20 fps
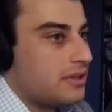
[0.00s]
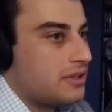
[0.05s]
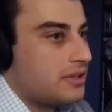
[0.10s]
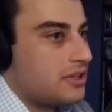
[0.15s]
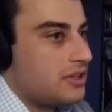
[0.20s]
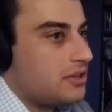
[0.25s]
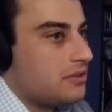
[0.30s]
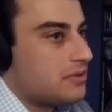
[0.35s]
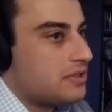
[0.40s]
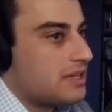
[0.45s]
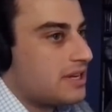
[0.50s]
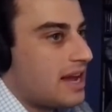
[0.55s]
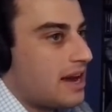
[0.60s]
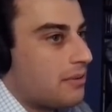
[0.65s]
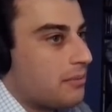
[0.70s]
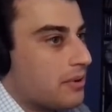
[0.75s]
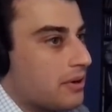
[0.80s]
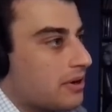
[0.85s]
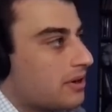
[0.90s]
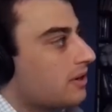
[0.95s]
use the
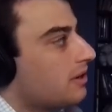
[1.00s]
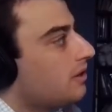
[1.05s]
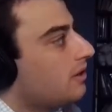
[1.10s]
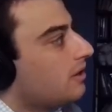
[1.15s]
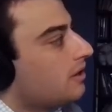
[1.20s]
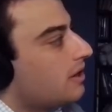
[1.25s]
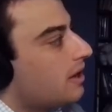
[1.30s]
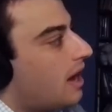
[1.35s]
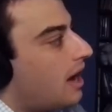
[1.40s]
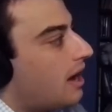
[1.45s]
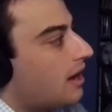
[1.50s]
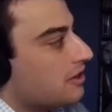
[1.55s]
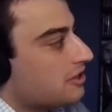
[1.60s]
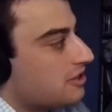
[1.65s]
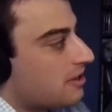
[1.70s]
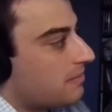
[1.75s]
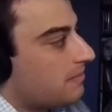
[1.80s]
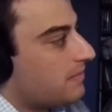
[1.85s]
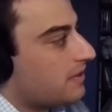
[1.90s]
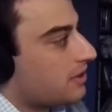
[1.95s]
network.
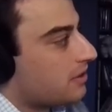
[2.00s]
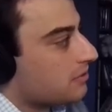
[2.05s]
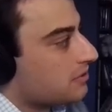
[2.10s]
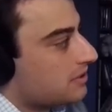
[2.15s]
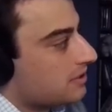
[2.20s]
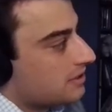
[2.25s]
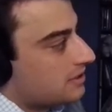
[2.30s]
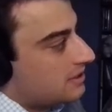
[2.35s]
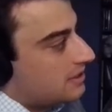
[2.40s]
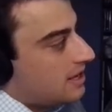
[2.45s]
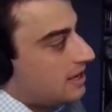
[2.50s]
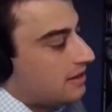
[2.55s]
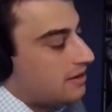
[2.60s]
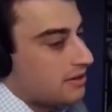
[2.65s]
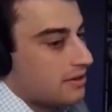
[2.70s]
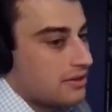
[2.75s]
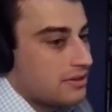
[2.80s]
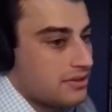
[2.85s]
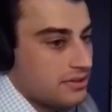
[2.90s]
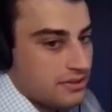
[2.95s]
Some of it goes to the
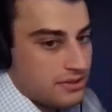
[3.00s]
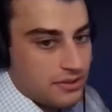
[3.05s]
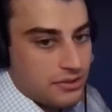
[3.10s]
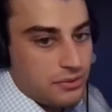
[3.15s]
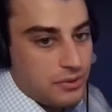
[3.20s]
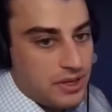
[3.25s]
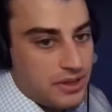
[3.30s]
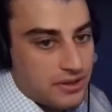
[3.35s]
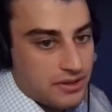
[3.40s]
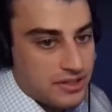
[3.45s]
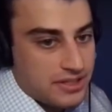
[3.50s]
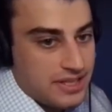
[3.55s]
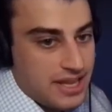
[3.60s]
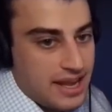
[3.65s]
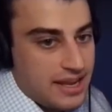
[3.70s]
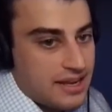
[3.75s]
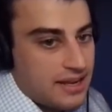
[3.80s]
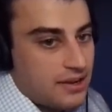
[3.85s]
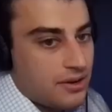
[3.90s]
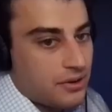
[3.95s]
stakers who either
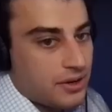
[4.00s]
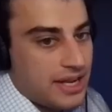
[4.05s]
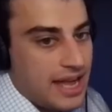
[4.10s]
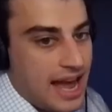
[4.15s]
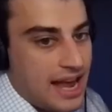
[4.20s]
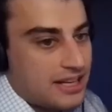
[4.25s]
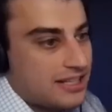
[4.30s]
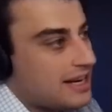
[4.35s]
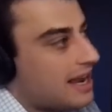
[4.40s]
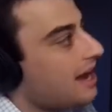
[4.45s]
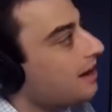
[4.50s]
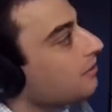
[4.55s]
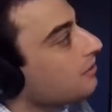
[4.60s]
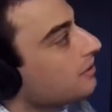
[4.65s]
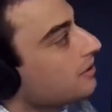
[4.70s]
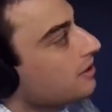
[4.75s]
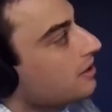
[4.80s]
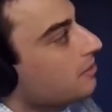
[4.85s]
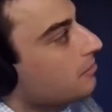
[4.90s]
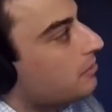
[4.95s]
stake it or cash out,
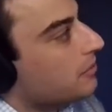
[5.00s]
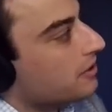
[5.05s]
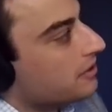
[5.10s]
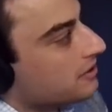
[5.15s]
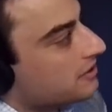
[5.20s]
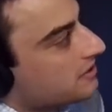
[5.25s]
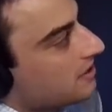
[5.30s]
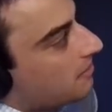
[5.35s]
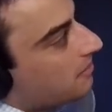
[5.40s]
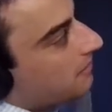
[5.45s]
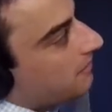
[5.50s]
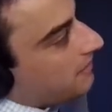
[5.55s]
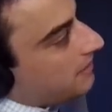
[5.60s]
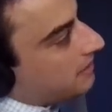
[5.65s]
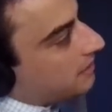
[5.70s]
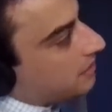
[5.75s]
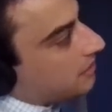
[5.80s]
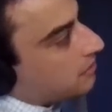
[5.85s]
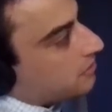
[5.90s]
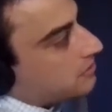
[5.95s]
but some of
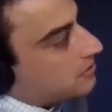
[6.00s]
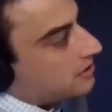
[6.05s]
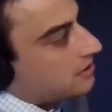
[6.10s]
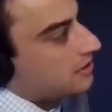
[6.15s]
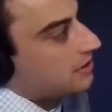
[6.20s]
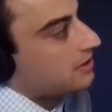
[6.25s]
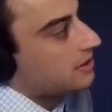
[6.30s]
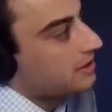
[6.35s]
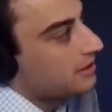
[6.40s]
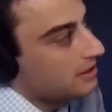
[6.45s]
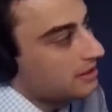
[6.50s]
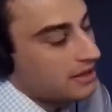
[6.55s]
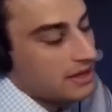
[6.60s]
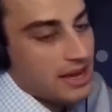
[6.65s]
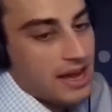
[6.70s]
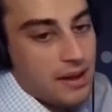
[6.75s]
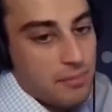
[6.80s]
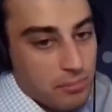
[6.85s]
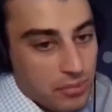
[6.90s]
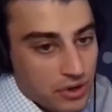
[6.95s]
it goes to the
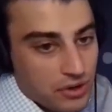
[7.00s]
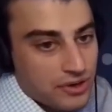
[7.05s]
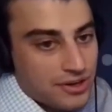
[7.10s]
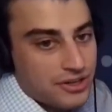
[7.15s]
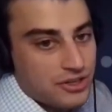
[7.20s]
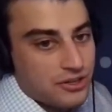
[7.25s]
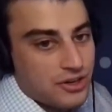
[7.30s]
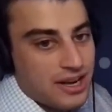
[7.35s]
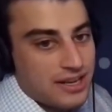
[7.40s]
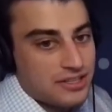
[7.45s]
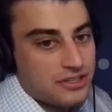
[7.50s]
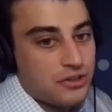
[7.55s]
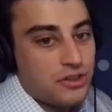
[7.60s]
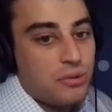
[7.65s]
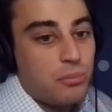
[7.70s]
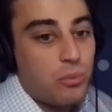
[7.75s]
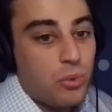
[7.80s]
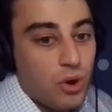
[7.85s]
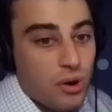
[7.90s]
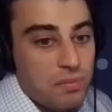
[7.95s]
burn address. So the
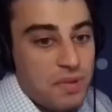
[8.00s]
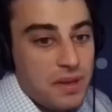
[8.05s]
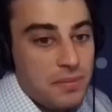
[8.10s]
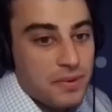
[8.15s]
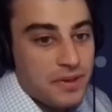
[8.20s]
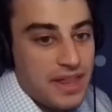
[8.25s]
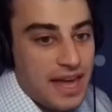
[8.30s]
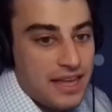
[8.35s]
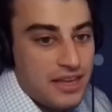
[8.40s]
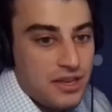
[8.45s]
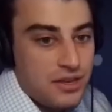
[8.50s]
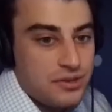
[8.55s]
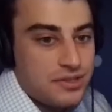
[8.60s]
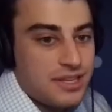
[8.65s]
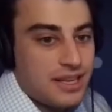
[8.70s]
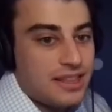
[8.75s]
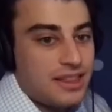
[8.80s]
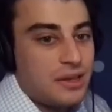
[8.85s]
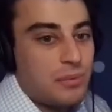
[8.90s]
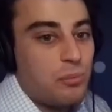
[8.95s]
more people that use
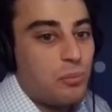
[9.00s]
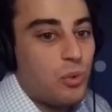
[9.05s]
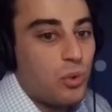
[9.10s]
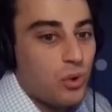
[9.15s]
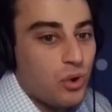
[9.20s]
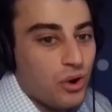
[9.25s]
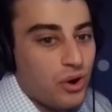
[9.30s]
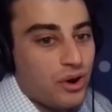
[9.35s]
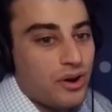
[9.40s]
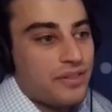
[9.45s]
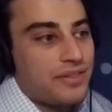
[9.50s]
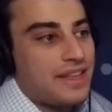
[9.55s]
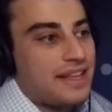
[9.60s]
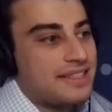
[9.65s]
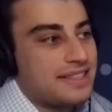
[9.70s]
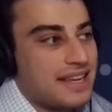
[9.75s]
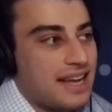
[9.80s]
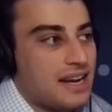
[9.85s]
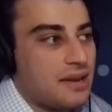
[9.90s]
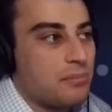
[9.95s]
it, the more
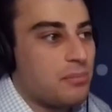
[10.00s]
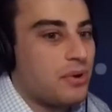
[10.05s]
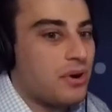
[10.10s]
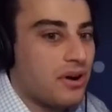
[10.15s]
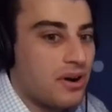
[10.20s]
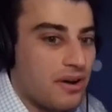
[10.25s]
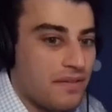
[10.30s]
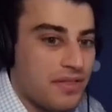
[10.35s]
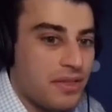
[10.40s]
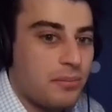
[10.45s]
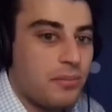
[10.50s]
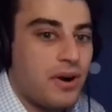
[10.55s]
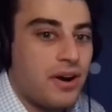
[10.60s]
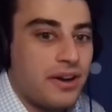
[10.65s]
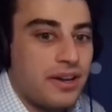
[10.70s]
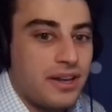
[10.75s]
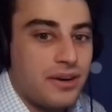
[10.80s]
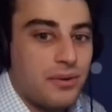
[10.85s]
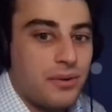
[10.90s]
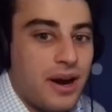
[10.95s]
that's getting bought off the
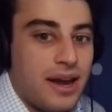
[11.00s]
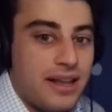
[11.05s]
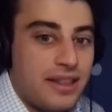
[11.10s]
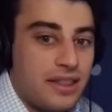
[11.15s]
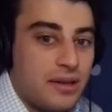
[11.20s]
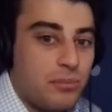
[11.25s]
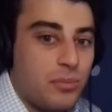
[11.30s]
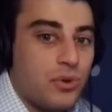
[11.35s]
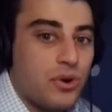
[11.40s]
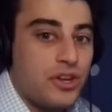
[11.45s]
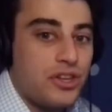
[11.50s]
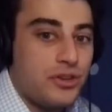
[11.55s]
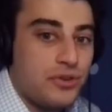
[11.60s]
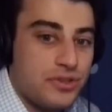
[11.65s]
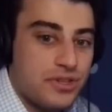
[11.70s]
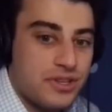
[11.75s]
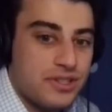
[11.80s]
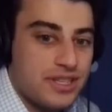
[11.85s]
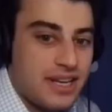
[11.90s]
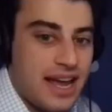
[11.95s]
market, right? The more
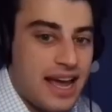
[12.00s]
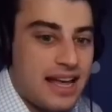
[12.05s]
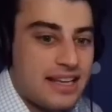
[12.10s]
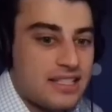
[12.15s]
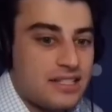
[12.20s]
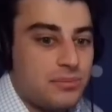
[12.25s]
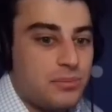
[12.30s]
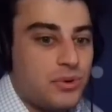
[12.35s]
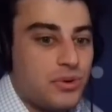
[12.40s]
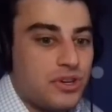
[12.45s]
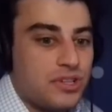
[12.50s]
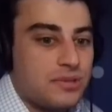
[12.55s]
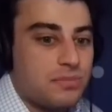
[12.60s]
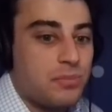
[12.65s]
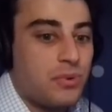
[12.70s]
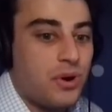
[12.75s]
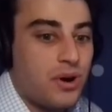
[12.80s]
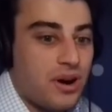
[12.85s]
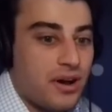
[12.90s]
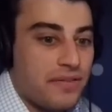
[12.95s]
users it has, the more it's
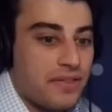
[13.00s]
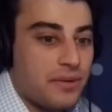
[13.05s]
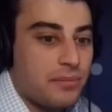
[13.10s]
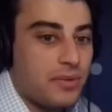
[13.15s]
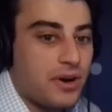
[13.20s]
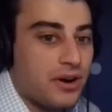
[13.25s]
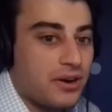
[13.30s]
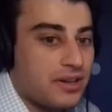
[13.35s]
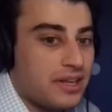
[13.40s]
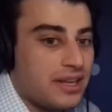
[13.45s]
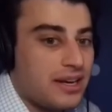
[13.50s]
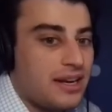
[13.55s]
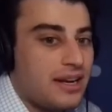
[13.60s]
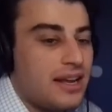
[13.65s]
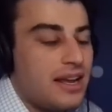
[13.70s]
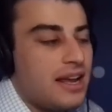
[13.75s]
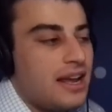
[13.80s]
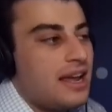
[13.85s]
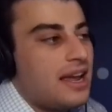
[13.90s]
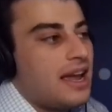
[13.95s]
bought off the market,
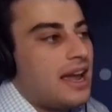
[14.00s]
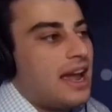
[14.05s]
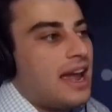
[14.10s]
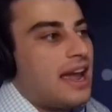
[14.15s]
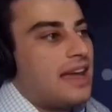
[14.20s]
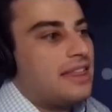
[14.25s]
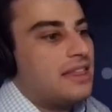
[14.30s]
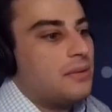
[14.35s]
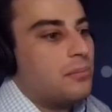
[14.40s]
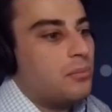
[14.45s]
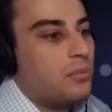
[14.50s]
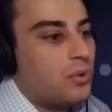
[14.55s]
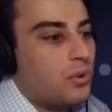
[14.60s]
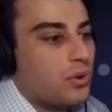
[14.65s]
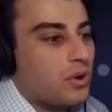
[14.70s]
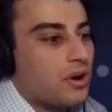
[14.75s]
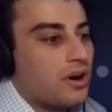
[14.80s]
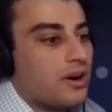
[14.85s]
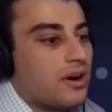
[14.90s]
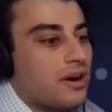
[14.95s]
and the
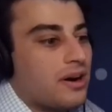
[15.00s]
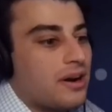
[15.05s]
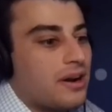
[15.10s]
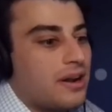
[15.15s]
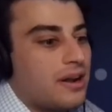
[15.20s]
more